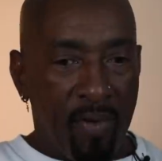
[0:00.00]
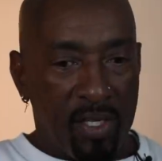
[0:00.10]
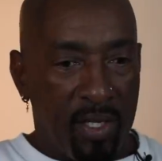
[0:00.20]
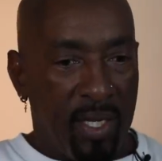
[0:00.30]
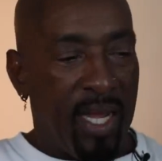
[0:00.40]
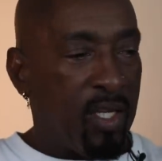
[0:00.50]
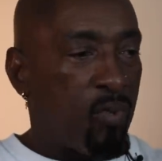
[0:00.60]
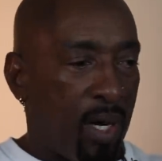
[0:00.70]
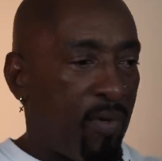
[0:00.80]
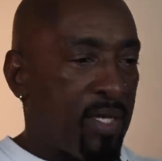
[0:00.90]
us, each
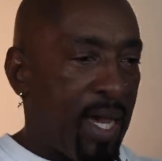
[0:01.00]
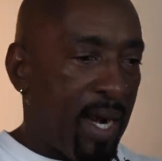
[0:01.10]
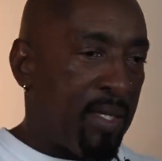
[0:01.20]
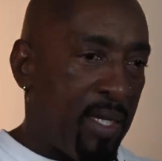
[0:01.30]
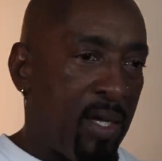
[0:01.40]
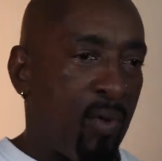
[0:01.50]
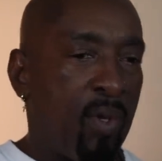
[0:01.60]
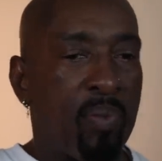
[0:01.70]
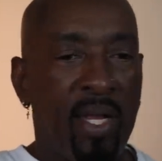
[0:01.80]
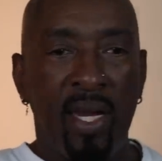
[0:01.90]
one of us got a deal.
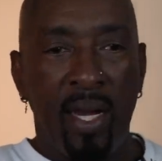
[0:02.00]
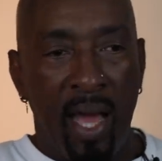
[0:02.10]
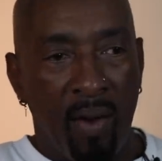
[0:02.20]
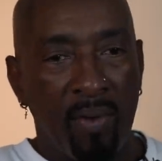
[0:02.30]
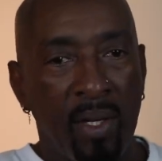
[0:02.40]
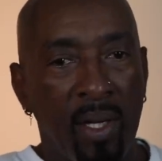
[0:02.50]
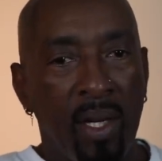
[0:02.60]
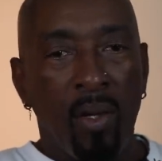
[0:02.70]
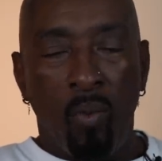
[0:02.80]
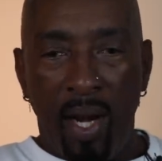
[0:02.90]
We pleaded out
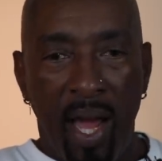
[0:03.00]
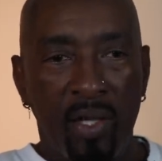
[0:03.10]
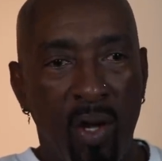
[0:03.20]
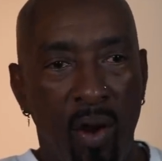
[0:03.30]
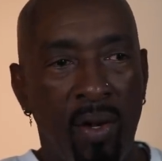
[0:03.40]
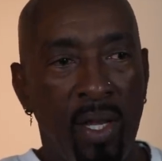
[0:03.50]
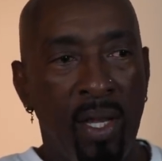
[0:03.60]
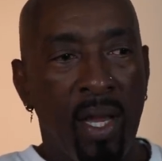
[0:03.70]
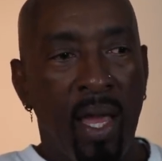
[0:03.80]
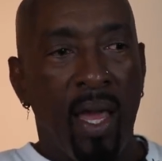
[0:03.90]
with our
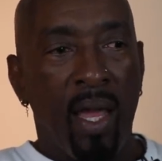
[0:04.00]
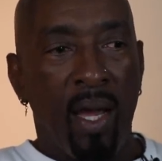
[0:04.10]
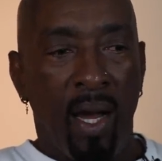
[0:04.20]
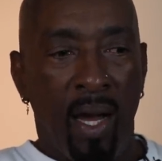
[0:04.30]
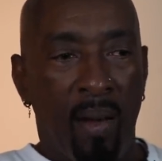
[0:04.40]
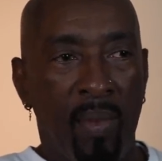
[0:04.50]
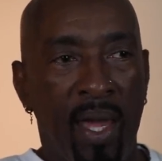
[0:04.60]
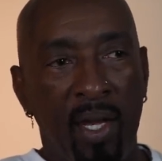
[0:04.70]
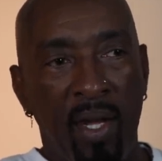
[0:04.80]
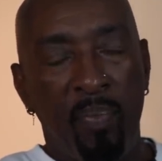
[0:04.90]
attorney.
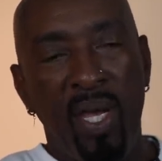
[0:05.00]
And then